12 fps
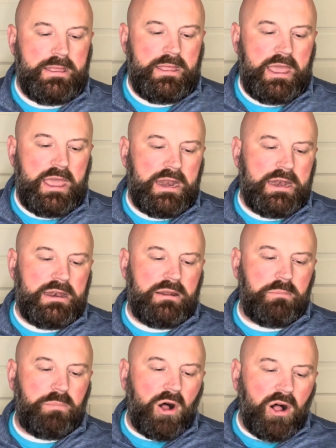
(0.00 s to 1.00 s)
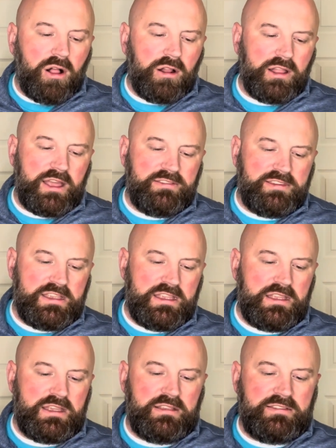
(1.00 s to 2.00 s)
And Paul, as
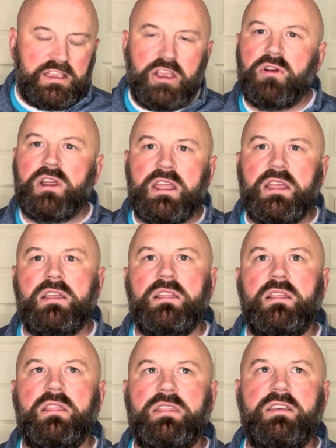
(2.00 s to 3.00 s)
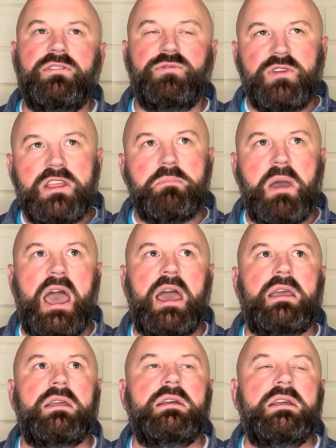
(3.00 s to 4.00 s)
he is hearing this
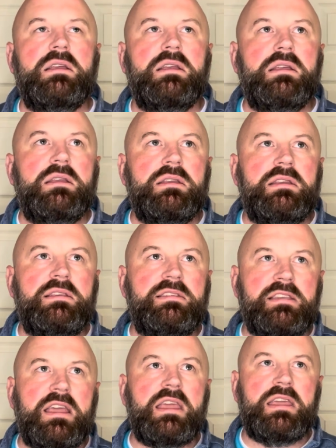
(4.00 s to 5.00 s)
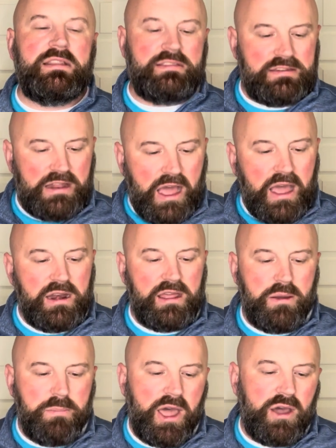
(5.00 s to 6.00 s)
feedback, he's saying it's not
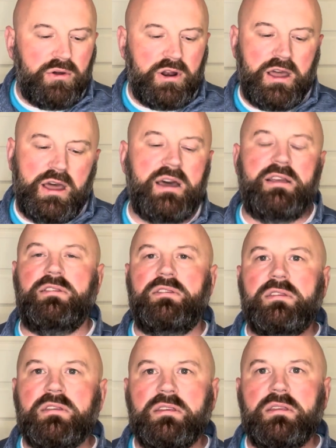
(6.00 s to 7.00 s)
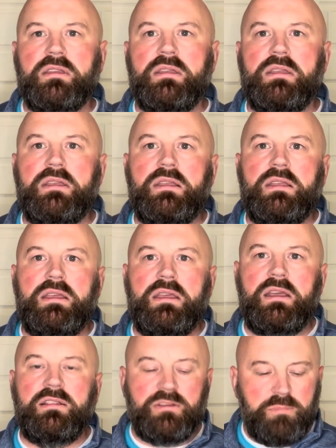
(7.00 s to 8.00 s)
about us.
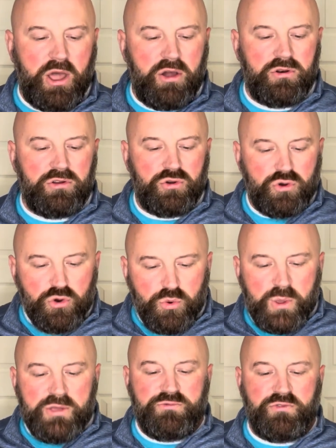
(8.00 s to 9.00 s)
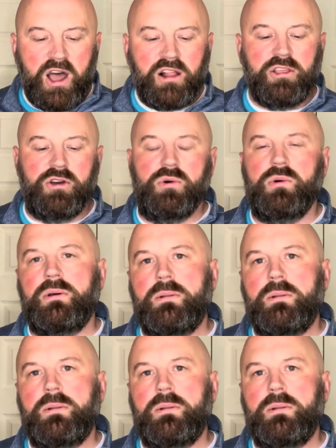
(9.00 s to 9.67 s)
It's about who we follow.